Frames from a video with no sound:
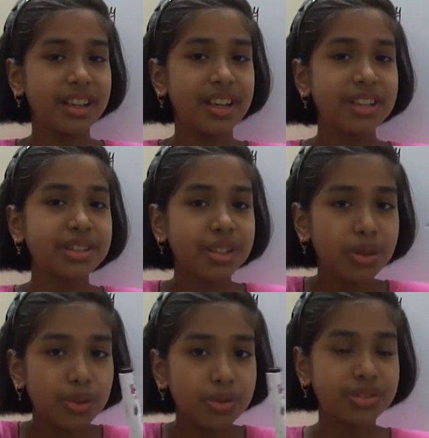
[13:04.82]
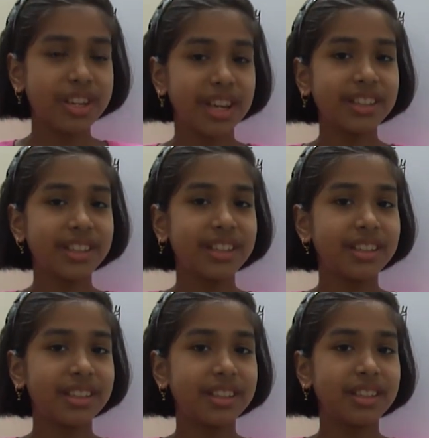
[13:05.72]
squeezing
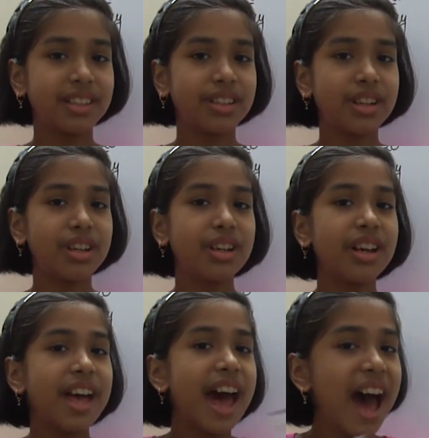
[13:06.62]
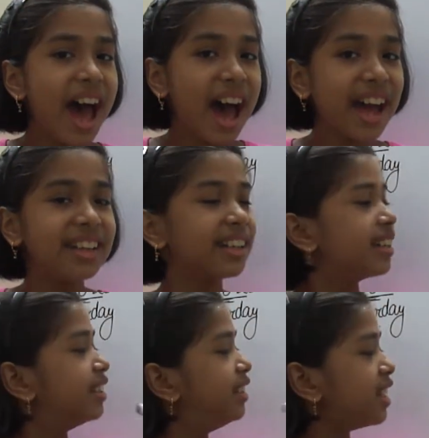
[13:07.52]

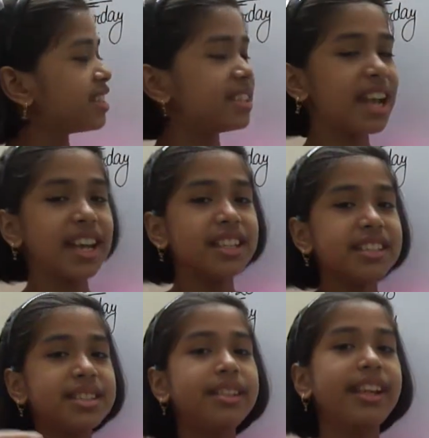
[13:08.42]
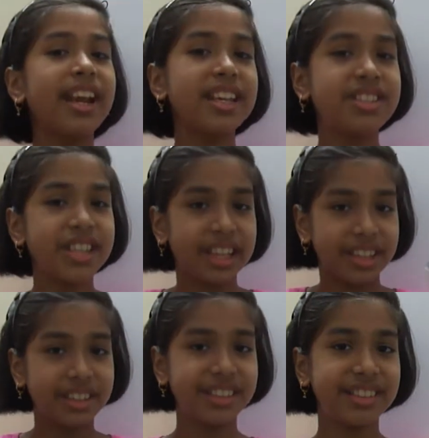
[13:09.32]
and this line is stretching.
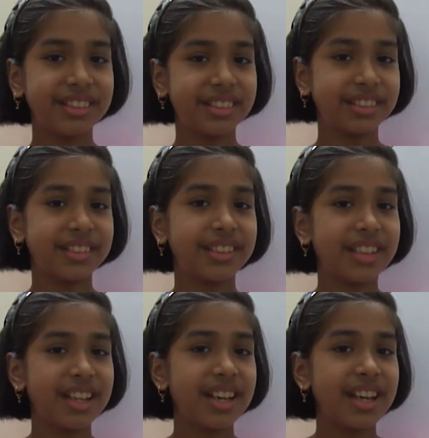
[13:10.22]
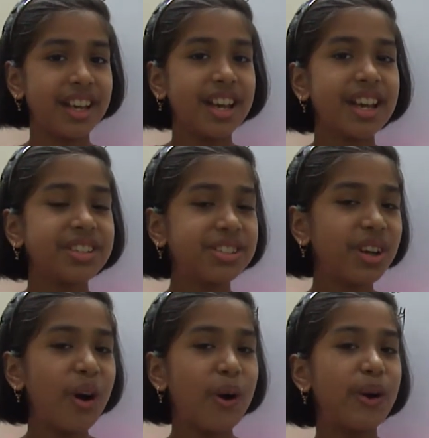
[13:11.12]

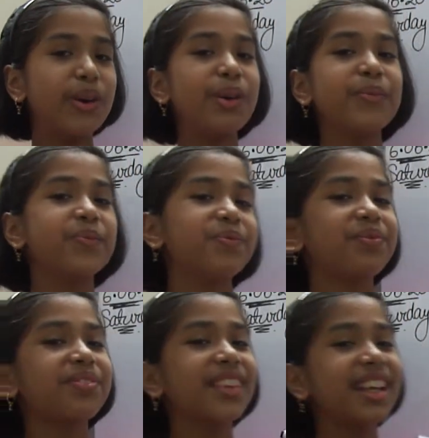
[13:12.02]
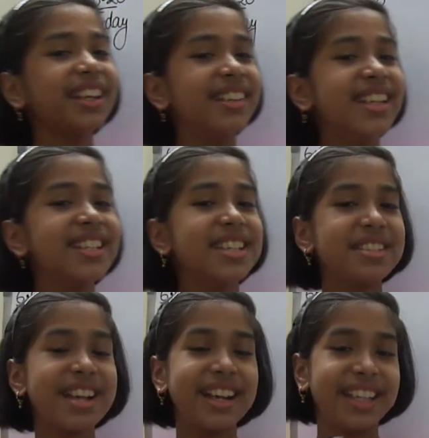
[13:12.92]
So this is
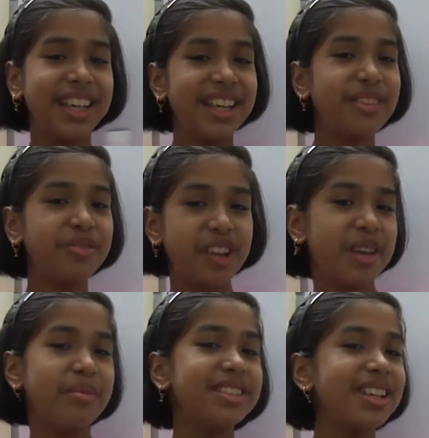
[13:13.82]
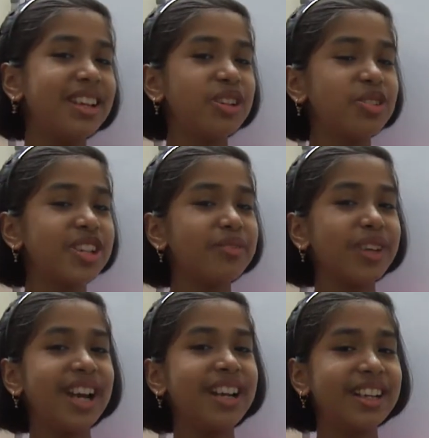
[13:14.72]
again a famous illusion. We
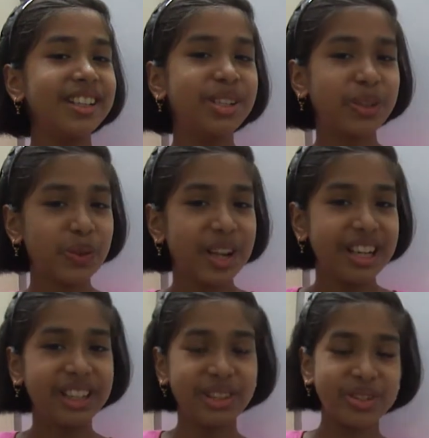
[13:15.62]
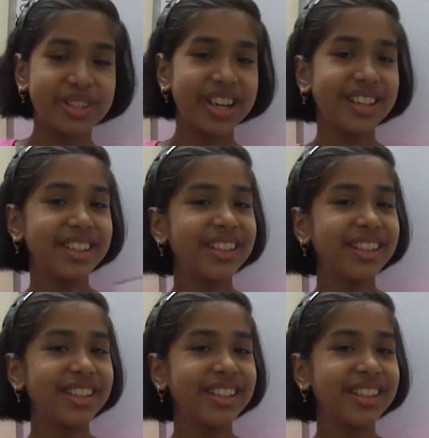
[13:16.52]
have learned two illusions,